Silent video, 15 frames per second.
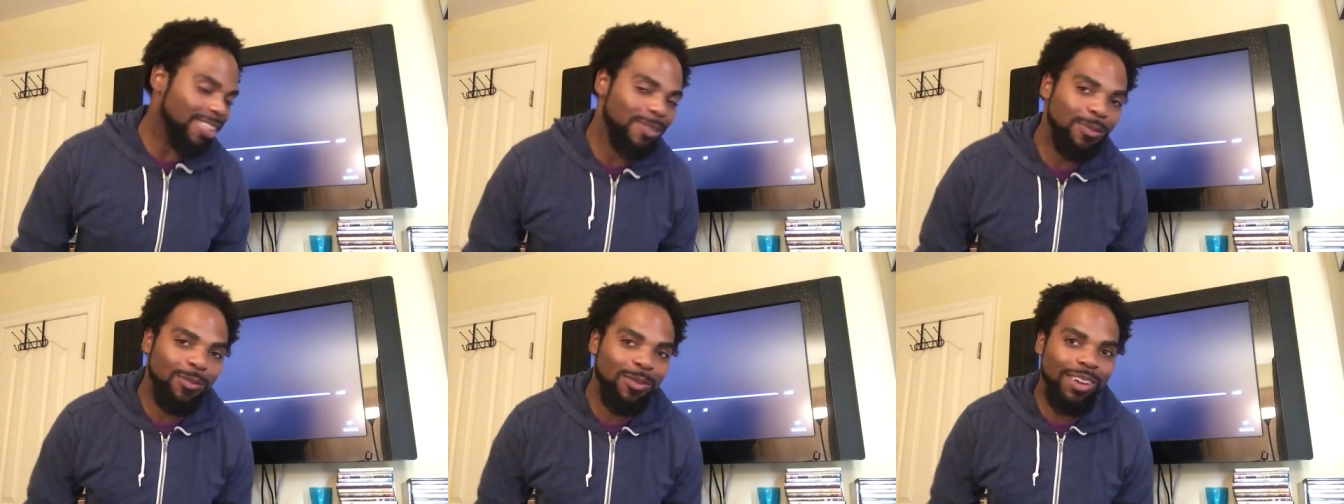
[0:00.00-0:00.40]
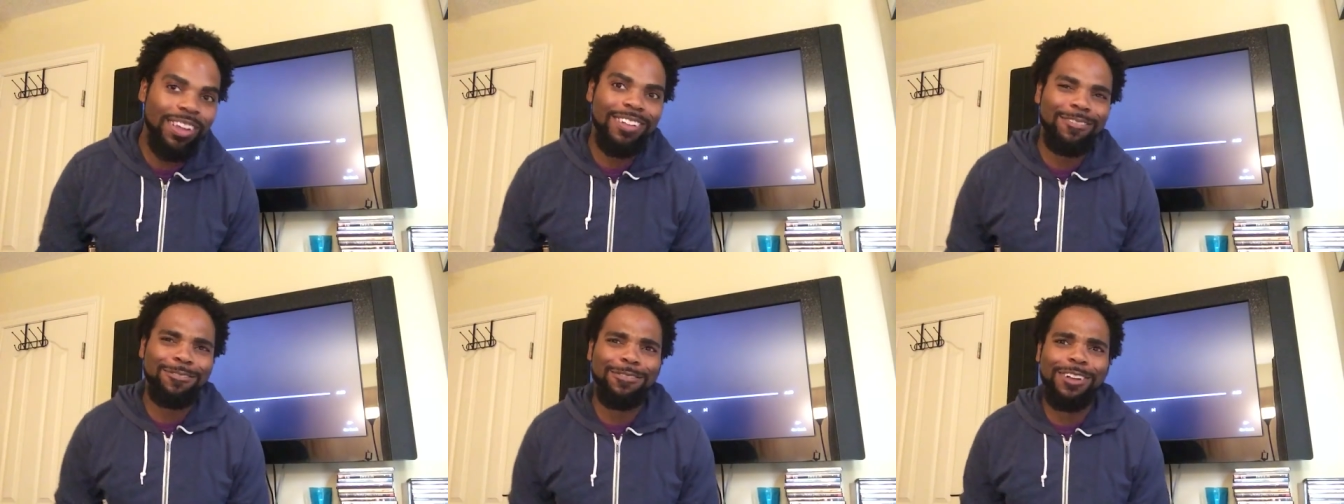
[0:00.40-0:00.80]
It's
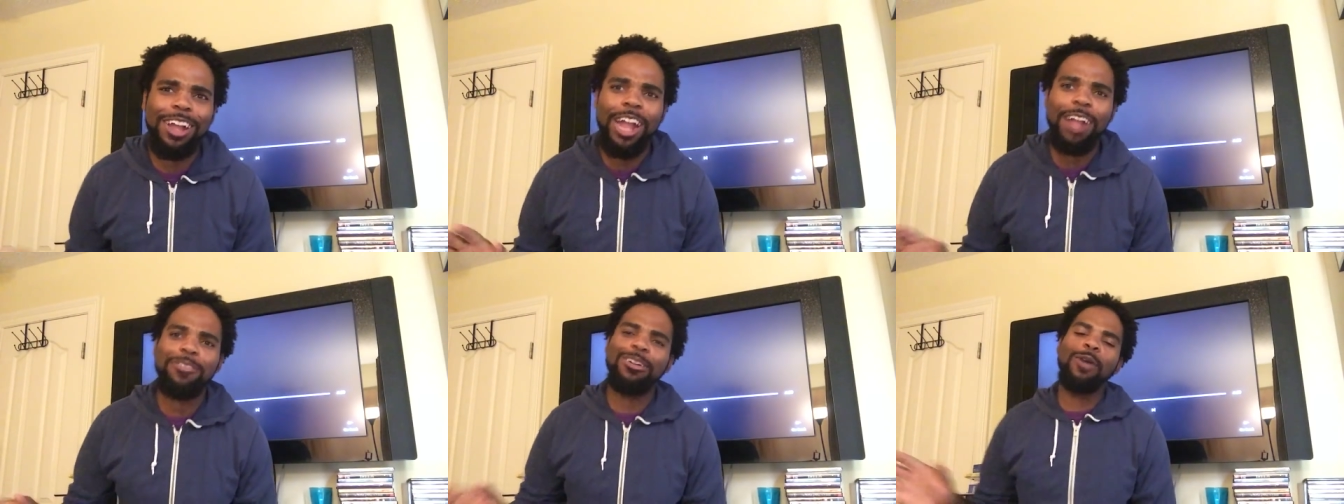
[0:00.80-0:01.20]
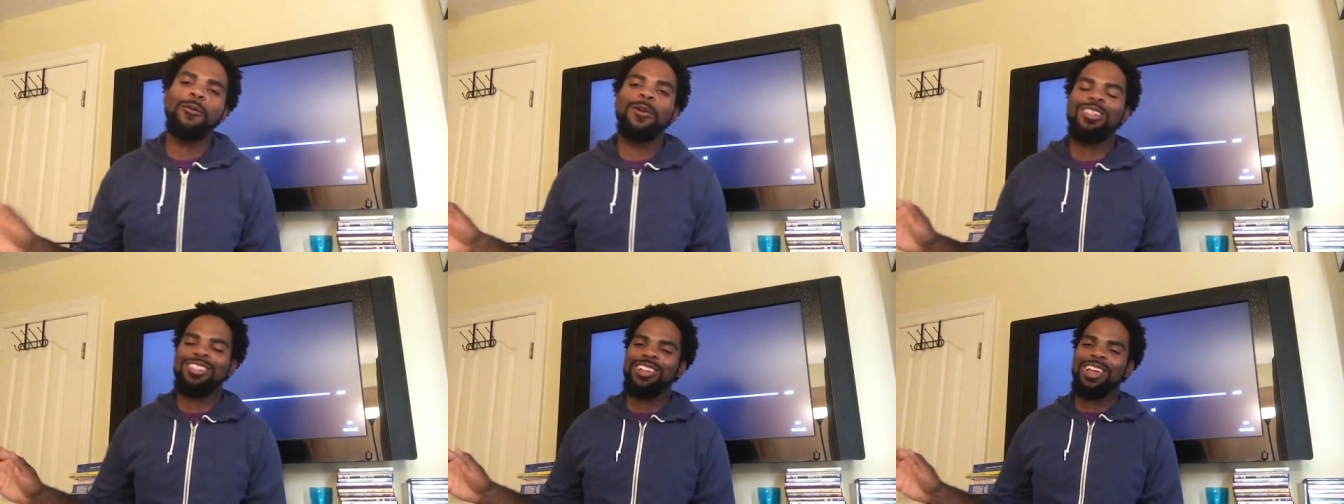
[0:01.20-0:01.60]
been forever. I
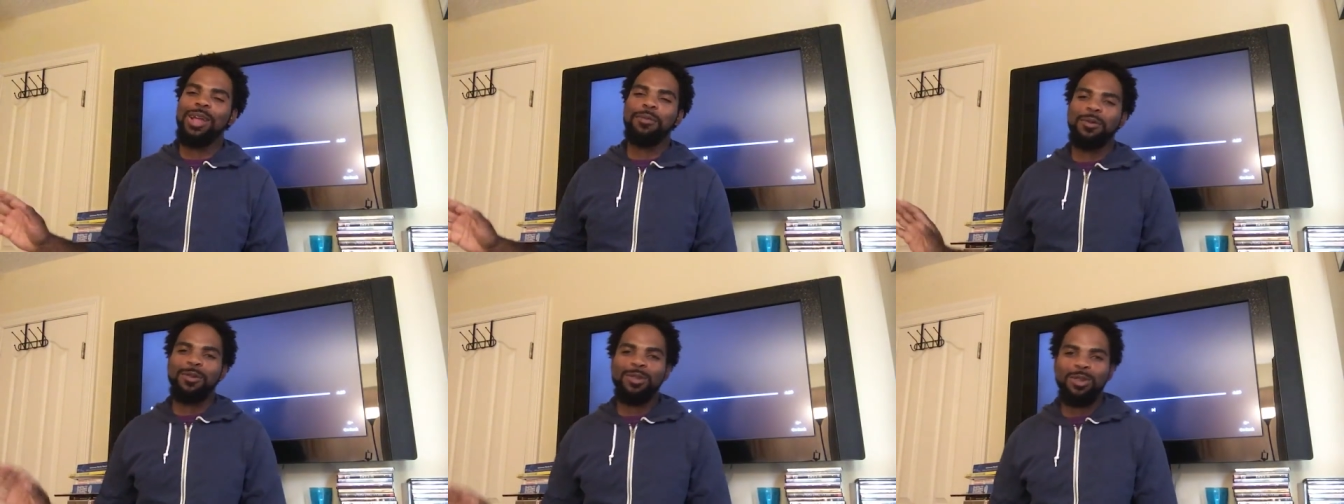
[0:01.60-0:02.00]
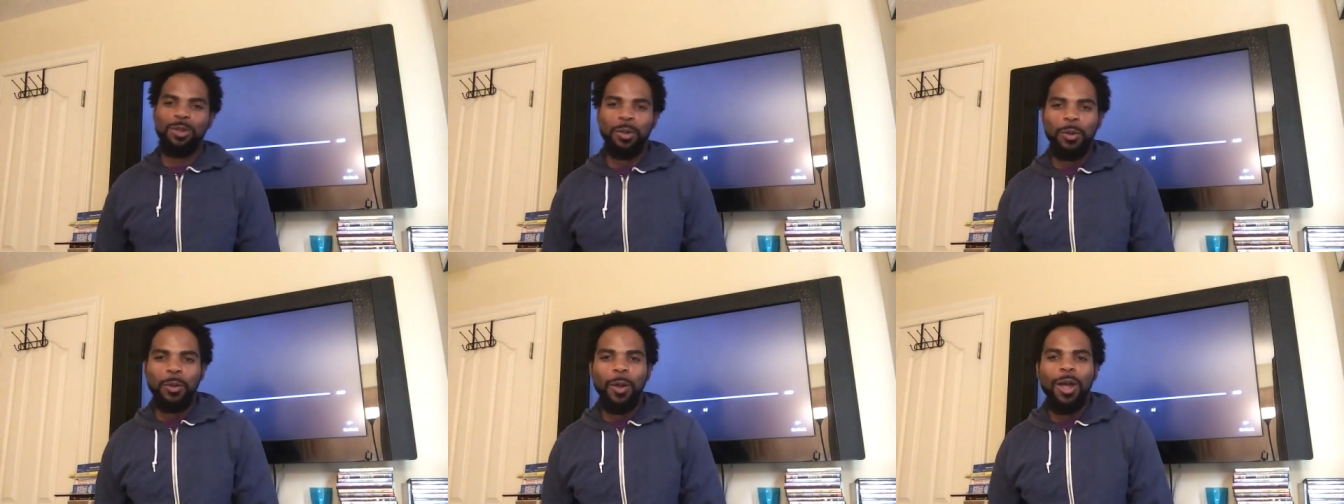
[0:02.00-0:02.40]
wasn't able
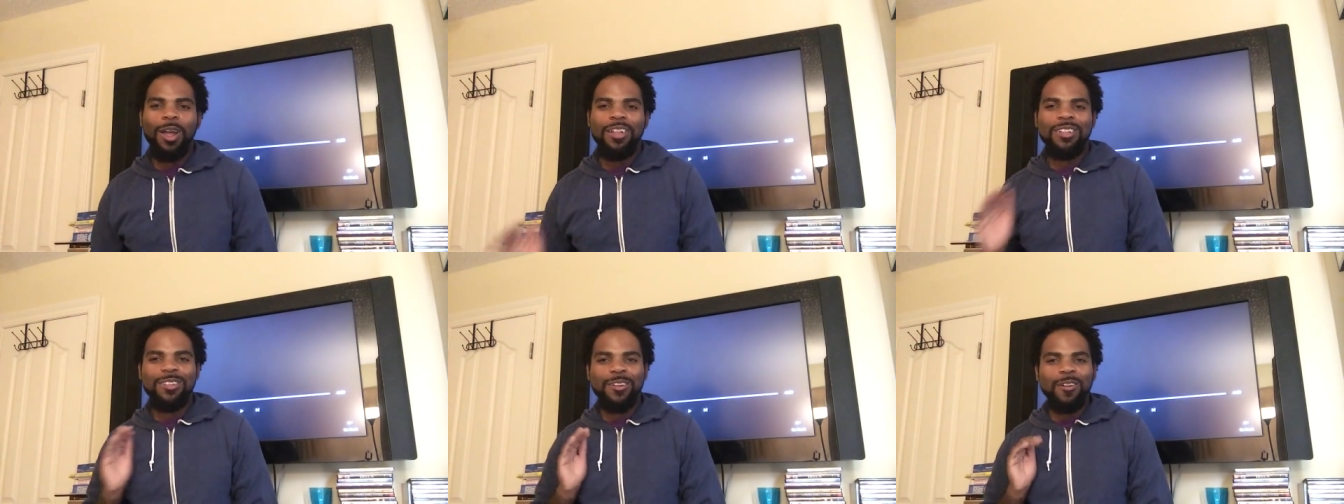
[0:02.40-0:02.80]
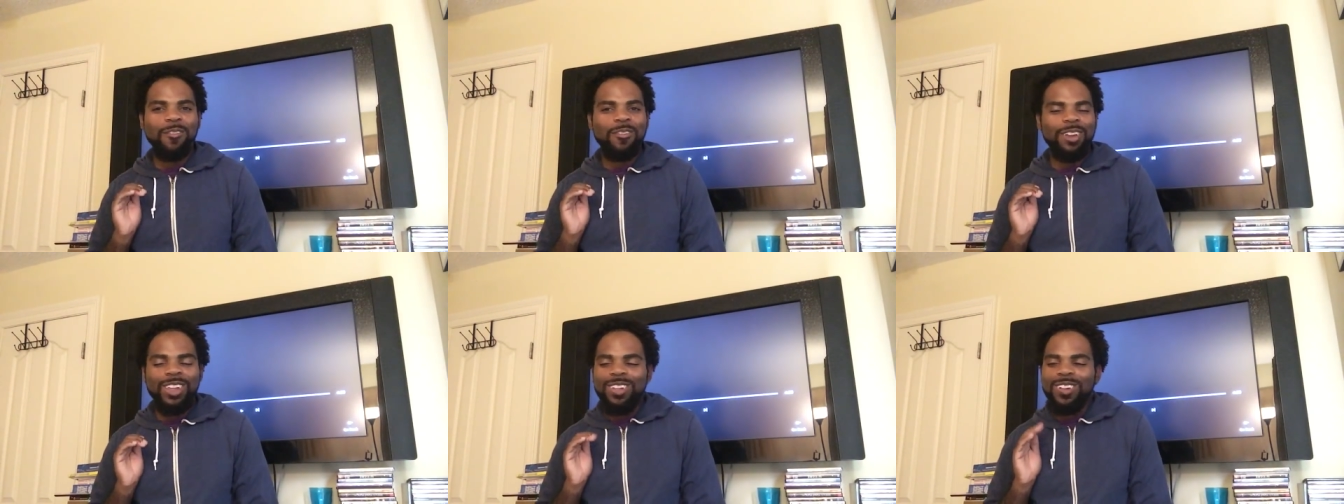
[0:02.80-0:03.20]
to do a
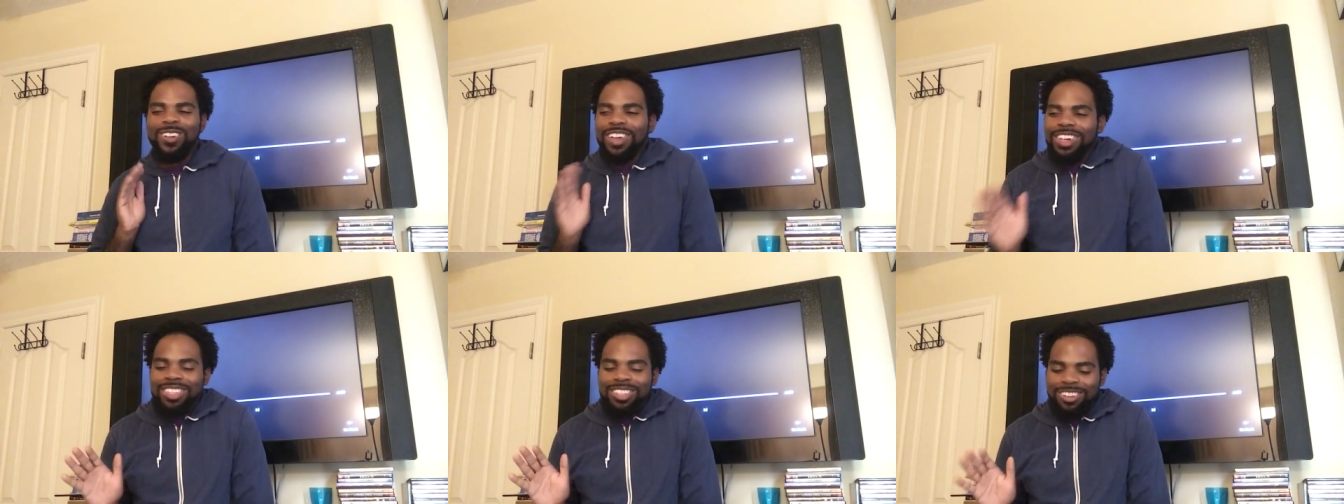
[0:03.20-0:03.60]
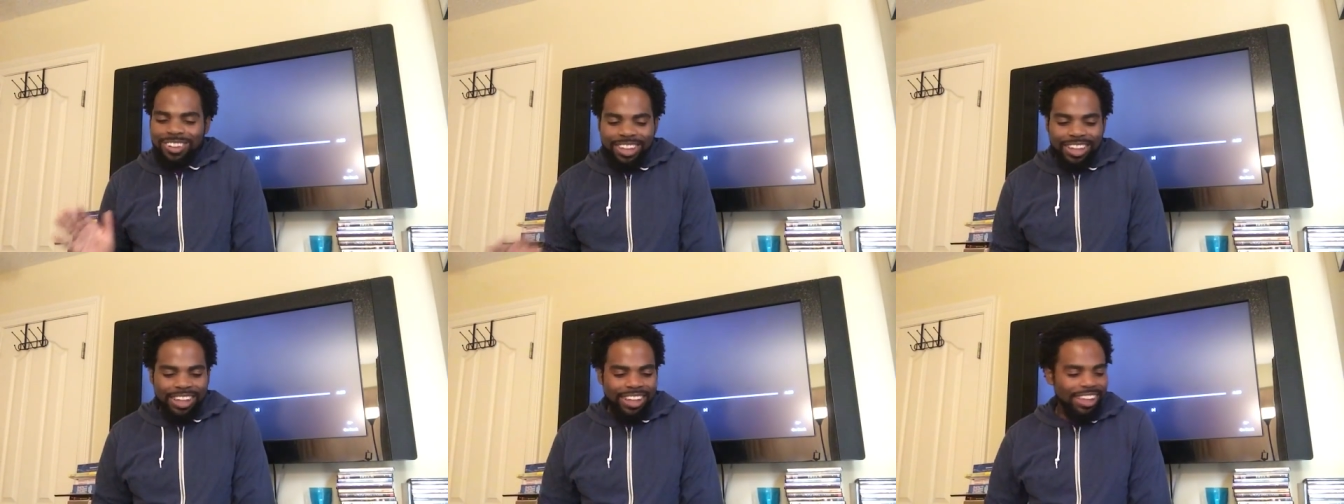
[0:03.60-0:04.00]
video
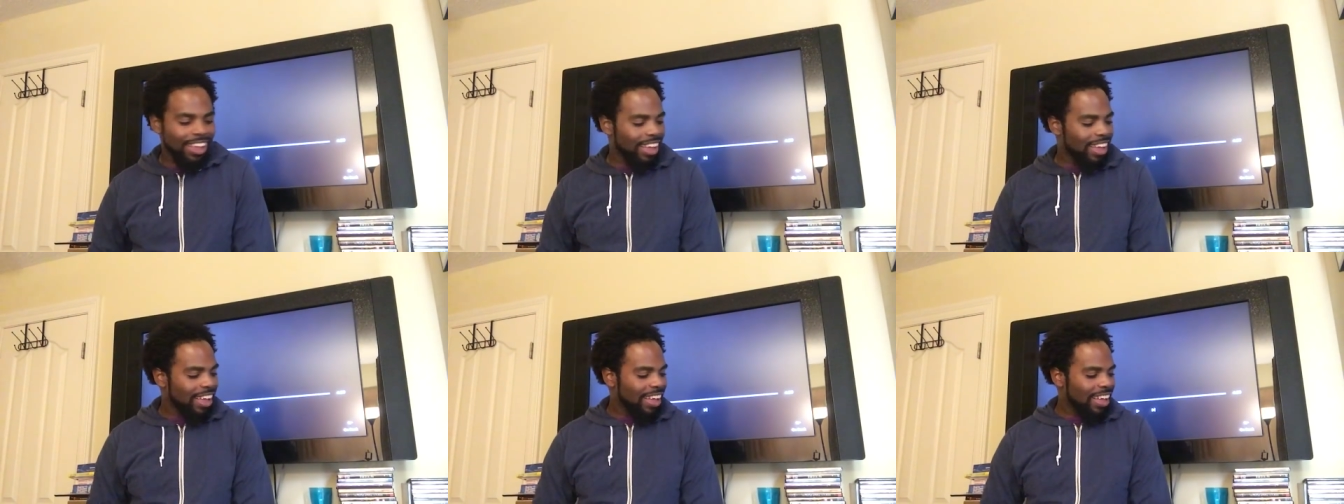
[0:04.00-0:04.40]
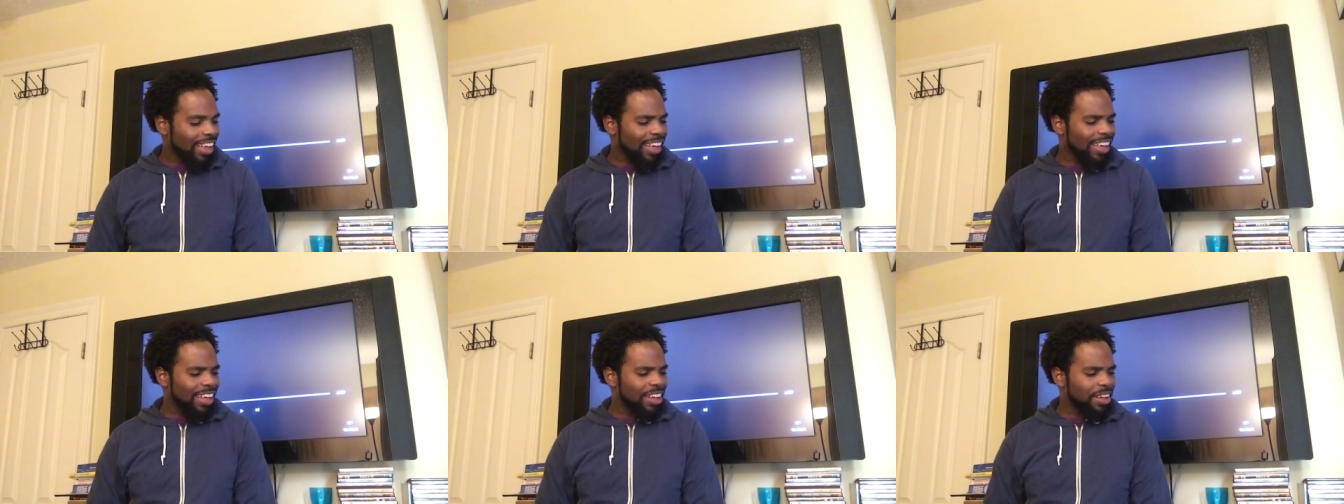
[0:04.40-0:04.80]
yesterday
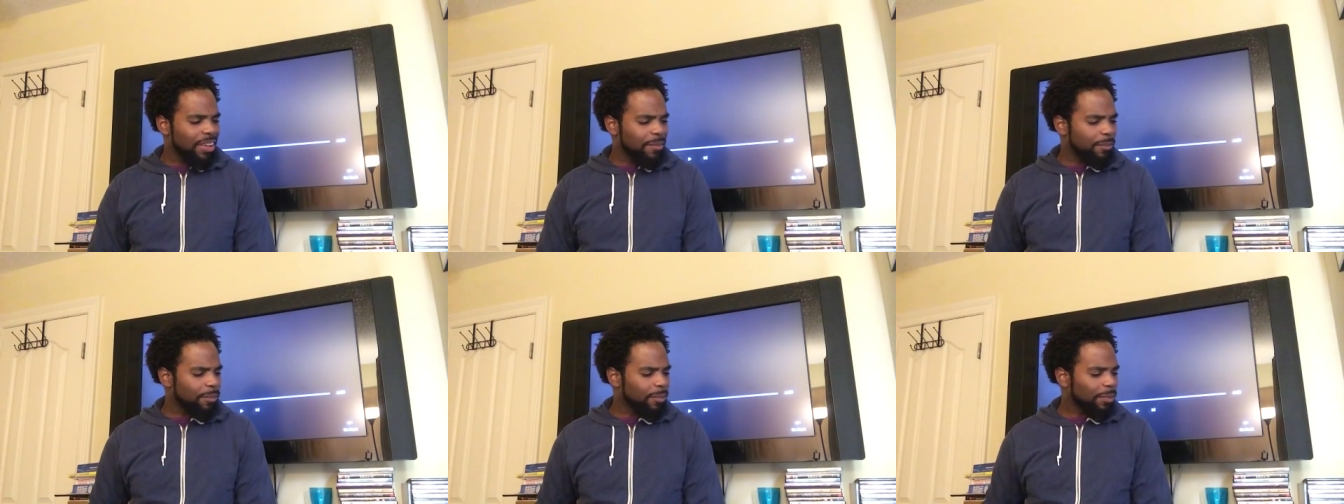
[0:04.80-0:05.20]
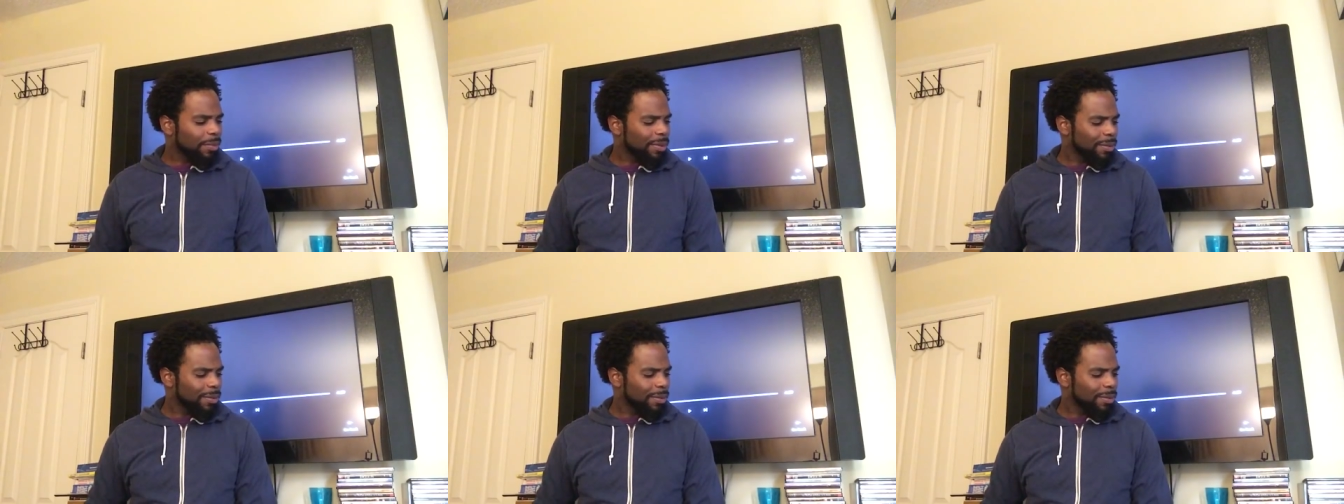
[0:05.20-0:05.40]
because